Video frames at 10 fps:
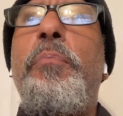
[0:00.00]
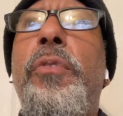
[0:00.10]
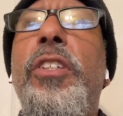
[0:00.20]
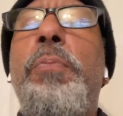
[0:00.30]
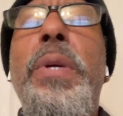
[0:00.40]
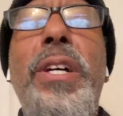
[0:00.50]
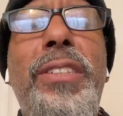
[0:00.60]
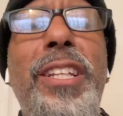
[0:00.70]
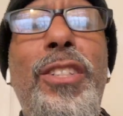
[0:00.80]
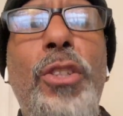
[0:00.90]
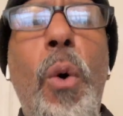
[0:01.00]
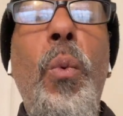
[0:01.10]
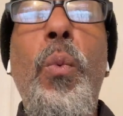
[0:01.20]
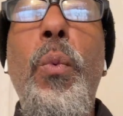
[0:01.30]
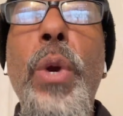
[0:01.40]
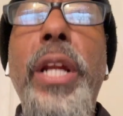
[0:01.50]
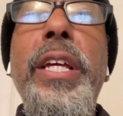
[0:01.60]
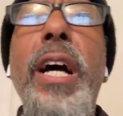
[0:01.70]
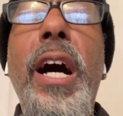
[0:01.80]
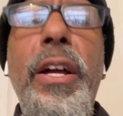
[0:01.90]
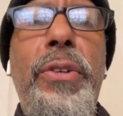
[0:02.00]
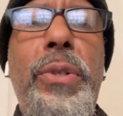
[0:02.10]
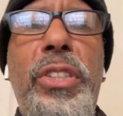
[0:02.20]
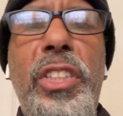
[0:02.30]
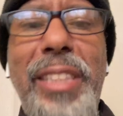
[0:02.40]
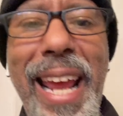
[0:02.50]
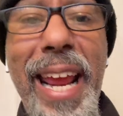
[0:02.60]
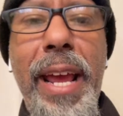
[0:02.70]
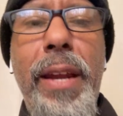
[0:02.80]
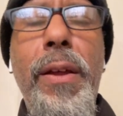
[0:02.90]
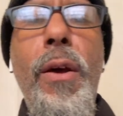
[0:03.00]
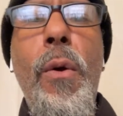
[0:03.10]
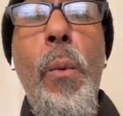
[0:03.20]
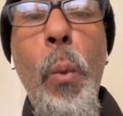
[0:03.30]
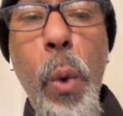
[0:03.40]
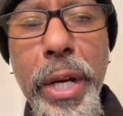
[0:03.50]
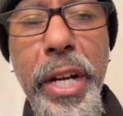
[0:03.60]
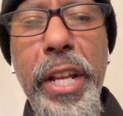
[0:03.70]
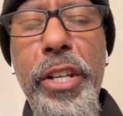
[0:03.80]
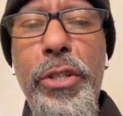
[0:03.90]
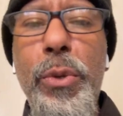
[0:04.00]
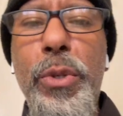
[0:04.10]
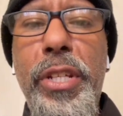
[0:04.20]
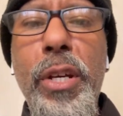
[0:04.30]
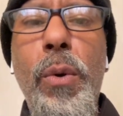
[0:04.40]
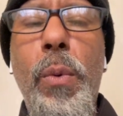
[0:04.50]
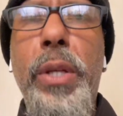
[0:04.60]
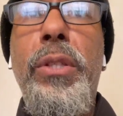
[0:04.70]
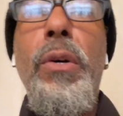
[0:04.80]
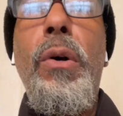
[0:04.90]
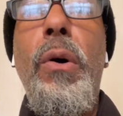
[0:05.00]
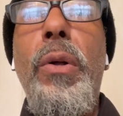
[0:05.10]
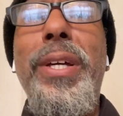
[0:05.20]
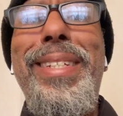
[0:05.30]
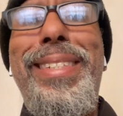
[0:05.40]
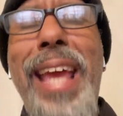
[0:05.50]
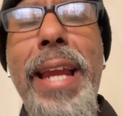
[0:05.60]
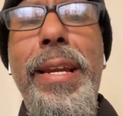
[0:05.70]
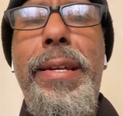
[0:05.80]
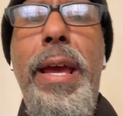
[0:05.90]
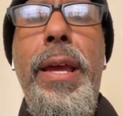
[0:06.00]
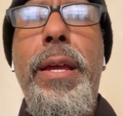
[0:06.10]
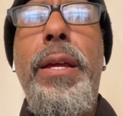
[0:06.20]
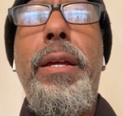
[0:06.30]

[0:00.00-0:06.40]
just because they don't really understand what it is you deal with on a day-to-day.